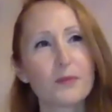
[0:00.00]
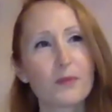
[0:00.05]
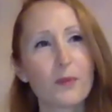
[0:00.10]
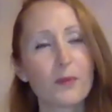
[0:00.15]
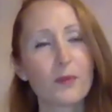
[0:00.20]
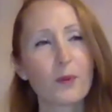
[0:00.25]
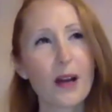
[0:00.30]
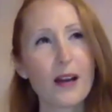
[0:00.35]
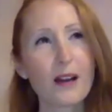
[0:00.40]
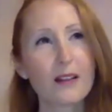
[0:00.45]

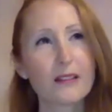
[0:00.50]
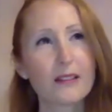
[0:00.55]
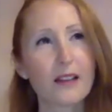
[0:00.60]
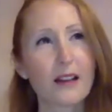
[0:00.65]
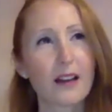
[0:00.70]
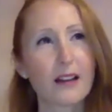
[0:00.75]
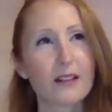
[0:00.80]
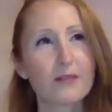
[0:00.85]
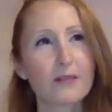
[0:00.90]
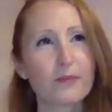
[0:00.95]
Well,
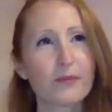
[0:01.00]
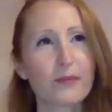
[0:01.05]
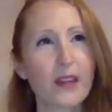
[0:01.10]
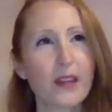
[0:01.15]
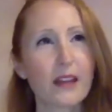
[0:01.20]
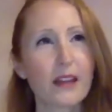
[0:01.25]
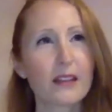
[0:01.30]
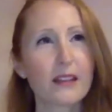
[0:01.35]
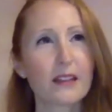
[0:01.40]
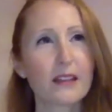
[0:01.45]

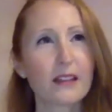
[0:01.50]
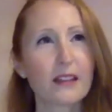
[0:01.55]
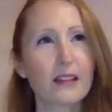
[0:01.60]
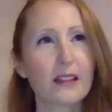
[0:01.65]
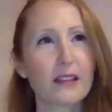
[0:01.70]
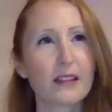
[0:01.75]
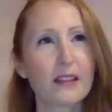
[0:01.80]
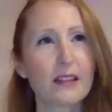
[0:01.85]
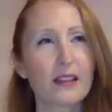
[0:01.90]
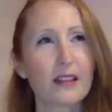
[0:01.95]

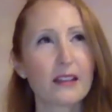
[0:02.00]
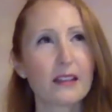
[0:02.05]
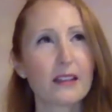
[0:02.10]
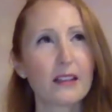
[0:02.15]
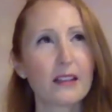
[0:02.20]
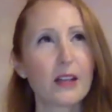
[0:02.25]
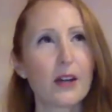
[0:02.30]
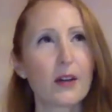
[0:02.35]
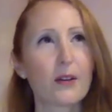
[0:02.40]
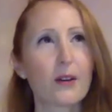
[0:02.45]

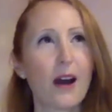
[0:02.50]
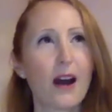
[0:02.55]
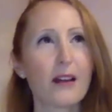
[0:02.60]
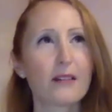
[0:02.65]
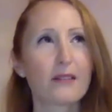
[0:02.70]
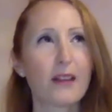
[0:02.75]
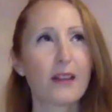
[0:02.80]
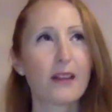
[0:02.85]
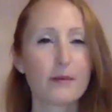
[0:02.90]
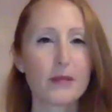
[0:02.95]
you know,
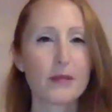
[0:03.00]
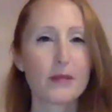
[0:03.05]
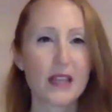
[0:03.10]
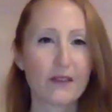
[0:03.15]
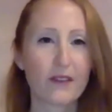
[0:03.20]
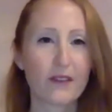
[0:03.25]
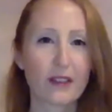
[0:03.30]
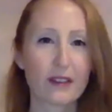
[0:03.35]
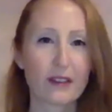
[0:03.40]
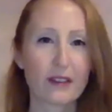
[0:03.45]
I'm
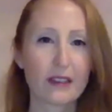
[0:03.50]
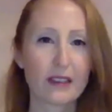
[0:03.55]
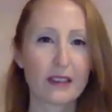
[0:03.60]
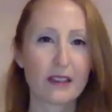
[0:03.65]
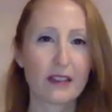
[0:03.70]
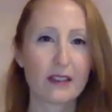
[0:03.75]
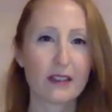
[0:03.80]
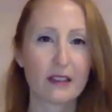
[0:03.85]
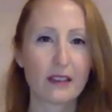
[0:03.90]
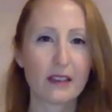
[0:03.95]
definitely
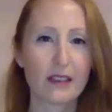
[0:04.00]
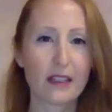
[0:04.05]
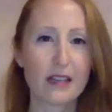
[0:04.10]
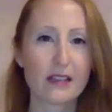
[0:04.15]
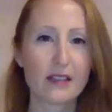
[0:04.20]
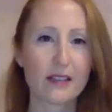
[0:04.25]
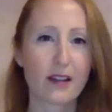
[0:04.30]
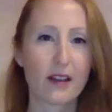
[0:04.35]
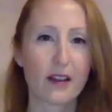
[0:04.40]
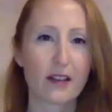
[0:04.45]
the
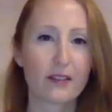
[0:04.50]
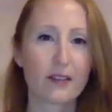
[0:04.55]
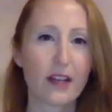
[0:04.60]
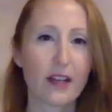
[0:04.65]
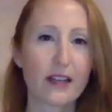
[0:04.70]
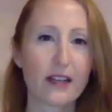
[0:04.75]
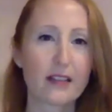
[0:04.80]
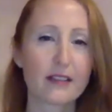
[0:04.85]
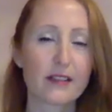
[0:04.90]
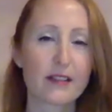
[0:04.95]
liaison,
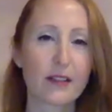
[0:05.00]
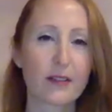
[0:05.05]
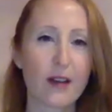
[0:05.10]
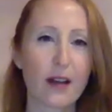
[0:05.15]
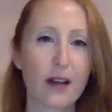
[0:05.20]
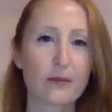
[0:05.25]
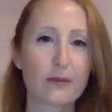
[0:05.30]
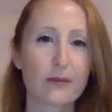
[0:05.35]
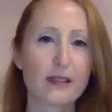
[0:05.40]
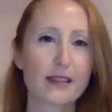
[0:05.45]
right? So
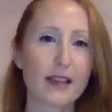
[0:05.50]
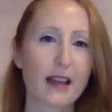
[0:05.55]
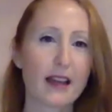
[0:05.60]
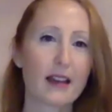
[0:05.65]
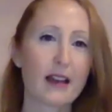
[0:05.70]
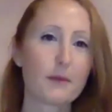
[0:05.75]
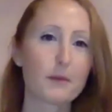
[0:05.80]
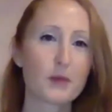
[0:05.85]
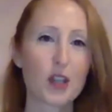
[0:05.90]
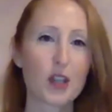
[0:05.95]
I would
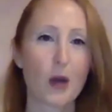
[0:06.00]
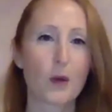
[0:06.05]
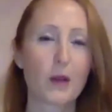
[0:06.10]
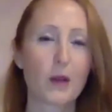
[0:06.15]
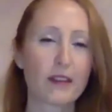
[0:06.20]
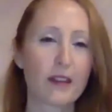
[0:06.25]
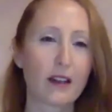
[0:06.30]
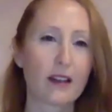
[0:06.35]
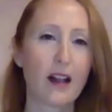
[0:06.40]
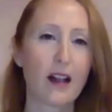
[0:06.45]
say I'm
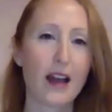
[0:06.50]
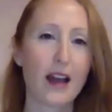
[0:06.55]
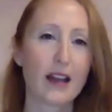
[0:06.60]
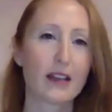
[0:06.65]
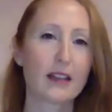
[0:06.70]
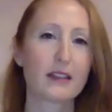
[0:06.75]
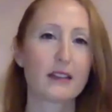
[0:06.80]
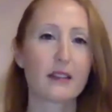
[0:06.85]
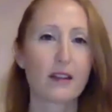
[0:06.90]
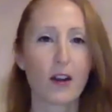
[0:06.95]
showing the
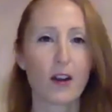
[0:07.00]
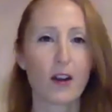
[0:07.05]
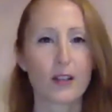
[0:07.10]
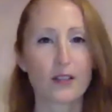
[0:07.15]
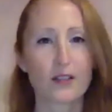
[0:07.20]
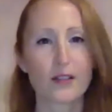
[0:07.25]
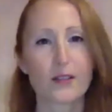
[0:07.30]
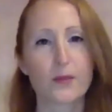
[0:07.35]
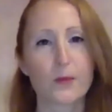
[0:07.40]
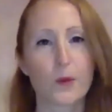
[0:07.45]
client the
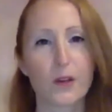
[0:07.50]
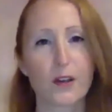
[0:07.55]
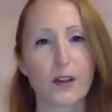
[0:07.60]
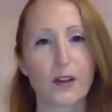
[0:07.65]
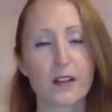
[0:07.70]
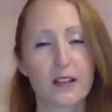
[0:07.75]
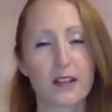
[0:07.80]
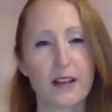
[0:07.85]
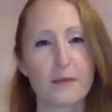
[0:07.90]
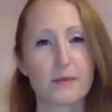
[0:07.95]
artist's
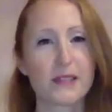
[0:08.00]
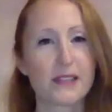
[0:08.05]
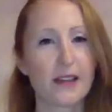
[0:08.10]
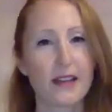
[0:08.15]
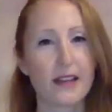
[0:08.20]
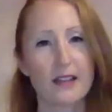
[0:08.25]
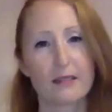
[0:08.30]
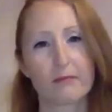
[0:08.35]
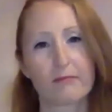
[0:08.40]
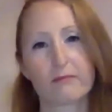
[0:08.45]
work, and I'm
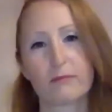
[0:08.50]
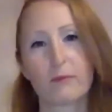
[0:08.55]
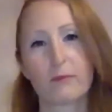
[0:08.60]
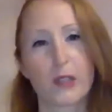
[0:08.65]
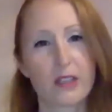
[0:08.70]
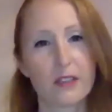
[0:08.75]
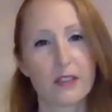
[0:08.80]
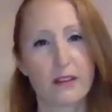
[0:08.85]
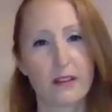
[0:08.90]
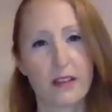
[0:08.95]
saying, what
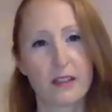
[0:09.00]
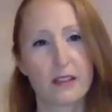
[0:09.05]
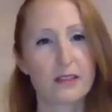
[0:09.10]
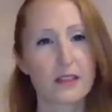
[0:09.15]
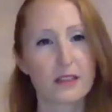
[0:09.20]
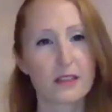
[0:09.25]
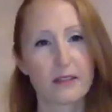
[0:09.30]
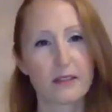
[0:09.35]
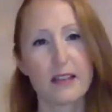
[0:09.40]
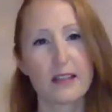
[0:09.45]
do you think?
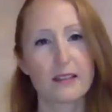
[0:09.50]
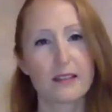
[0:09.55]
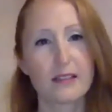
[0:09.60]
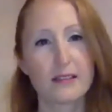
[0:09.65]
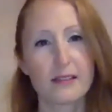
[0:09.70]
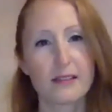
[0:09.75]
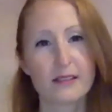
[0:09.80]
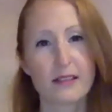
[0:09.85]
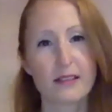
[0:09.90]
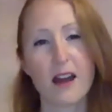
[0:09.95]
Do you like
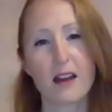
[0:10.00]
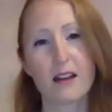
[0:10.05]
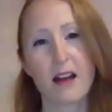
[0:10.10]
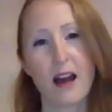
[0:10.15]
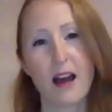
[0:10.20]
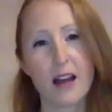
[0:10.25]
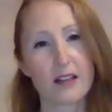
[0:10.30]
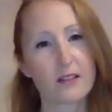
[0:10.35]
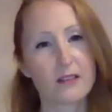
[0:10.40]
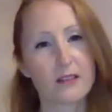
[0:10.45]
this style?
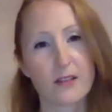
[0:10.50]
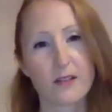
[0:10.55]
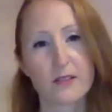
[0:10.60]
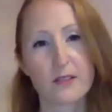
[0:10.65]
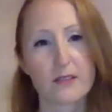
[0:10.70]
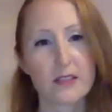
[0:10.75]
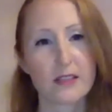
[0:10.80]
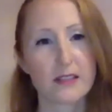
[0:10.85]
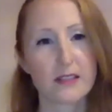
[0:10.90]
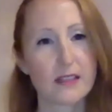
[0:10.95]
I could
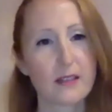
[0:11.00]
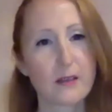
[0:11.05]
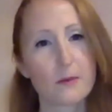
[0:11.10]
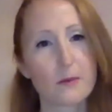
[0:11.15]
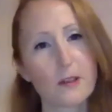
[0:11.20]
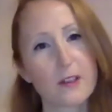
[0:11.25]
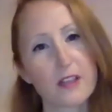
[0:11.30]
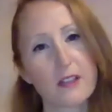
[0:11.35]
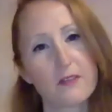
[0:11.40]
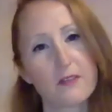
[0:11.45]
totally see it
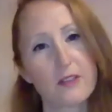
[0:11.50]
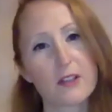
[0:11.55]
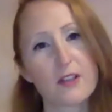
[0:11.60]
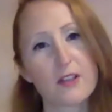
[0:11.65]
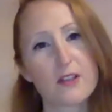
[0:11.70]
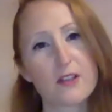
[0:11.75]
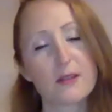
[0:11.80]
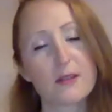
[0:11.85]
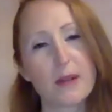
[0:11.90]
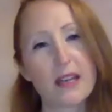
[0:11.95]
working for
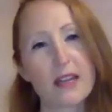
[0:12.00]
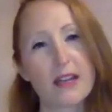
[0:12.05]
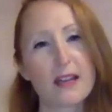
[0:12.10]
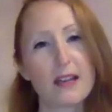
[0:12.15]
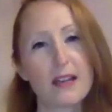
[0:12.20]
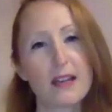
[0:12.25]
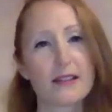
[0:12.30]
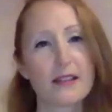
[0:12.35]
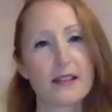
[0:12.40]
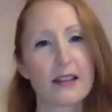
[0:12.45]
your
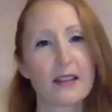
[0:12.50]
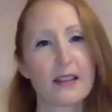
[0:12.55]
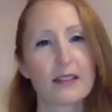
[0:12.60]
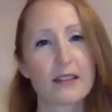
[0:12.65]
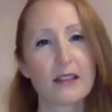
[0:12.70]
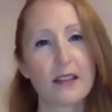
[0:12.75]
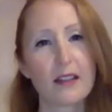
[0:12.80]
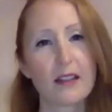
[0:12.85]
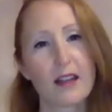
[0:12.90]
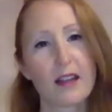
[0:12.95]
space. And
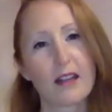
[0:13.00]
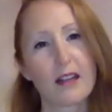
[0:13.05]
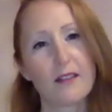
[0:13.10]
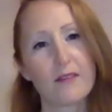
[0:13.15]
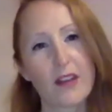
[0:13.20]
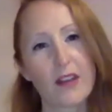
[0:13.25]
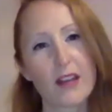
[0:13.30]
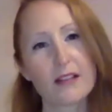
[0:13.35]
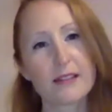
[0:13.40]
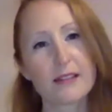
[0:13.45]

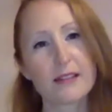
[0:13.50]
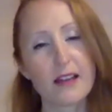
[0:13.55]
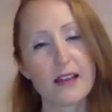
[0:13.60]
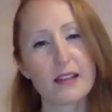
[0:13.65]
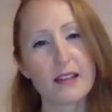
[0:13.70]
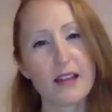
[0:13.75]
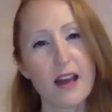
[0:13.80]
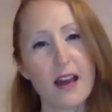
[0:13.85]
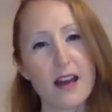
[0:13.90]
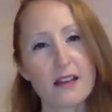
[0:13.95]
if they say
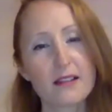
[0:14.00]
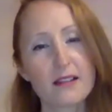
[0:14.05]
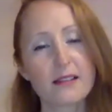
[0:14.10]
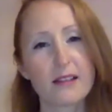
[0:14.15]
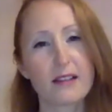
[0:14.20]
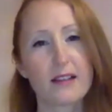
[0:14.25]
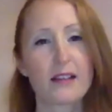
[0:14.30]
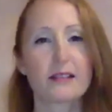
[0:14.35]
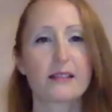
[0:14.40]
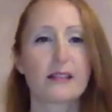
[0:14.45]
yes,
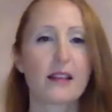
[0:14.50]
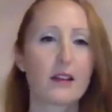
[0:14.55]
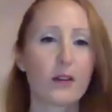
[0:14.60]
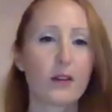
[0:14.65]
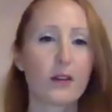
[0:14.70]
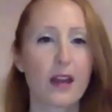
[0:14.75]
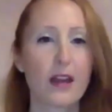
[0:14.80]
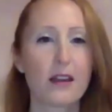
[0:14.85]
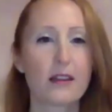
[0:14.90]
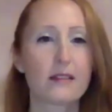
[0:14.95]
then I say,
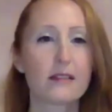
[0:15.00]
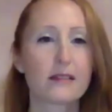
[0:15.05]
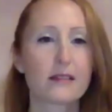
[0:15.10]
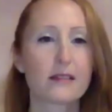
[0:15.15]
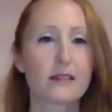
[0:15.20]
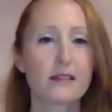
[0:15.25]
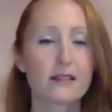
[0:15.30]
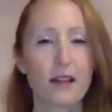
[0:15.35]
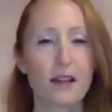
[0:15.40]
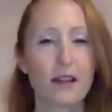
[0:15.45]
okay, this
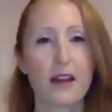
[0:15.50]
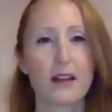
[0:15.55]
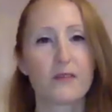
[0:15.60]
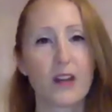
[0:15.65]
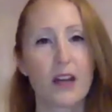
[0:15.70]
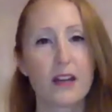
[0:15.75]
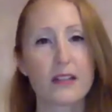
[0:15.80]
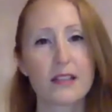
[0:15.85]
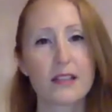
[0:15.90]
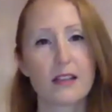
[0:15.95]
is kind of
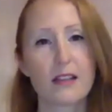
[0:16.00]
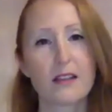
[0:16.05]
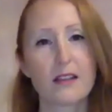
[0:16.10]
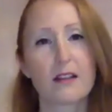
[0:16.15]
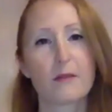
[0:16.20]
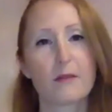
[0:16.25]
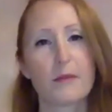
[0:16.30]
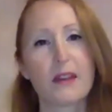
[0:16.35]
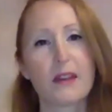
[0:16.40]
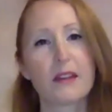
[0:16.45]
the idea that
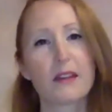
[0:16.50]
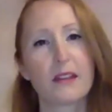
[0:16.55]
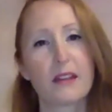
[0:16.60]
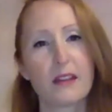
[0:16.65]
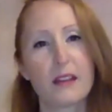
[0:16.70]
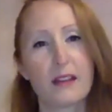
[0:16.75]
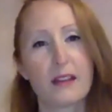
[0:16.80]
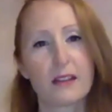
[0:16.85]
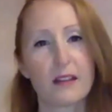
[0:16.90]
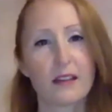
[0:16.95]
I'm
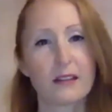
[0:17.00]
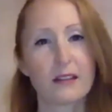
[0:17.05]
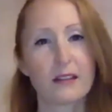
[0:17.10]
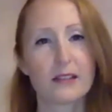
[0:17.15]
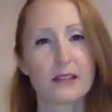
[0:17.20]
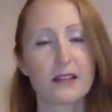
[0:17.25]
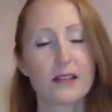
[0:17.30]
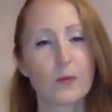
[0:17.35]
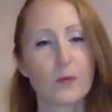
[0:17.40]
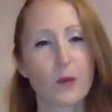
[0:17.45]
thinking, and
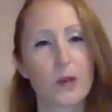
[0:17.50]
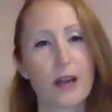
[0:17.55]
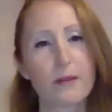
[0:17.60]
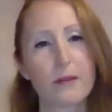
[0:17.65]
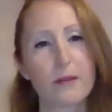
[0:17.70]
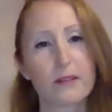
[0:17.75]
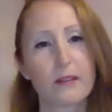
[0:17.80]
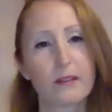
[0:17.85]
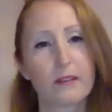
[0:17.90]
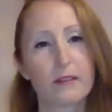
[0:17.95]
this is
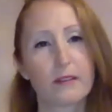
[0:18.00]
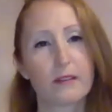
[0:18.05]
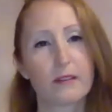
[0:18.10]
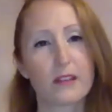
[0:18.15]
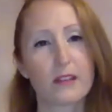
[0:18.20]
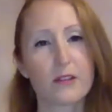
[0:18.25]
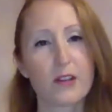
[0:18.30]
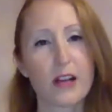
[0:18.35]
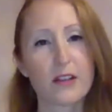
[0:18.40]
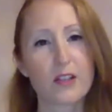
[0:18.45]
the
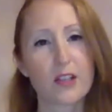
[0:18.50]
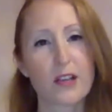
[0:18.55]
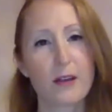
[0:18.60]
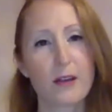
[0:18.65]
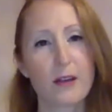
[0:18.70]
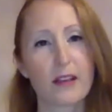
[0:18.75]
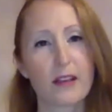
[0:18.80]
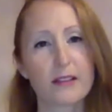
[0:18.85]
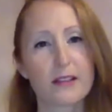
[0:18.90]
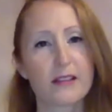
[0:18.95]
direction I
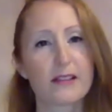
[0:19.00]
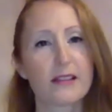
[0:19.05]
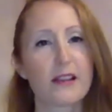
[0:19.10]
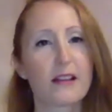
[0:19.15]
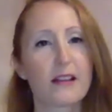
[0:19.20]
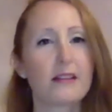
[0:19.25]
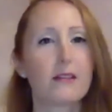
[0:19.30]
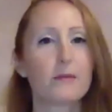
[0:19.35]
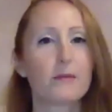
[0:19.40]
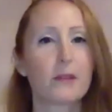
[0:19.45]
would like to
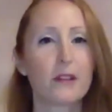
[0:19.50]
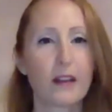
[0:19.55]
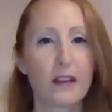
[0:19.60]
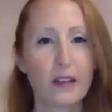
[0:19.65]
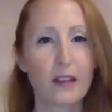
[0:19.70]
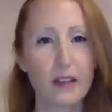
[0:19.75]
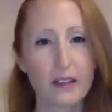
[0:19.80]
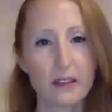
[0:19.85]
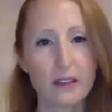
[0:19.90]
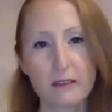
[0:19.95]
send them
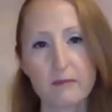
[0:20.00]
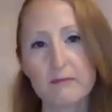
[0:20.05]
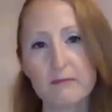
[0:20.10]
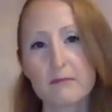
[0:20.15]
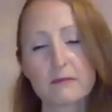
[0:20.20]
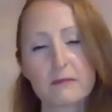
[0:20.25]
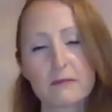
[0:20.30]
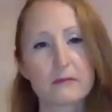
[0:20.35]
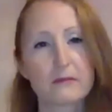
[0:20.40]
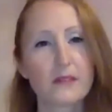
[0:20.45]
in.
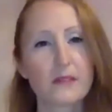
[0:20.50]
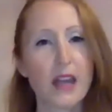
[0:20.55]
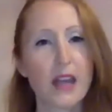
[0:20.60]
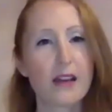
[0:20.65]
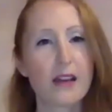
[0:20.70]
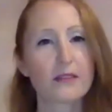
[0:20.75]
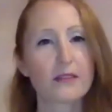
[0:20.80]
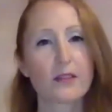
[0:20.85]
Yes,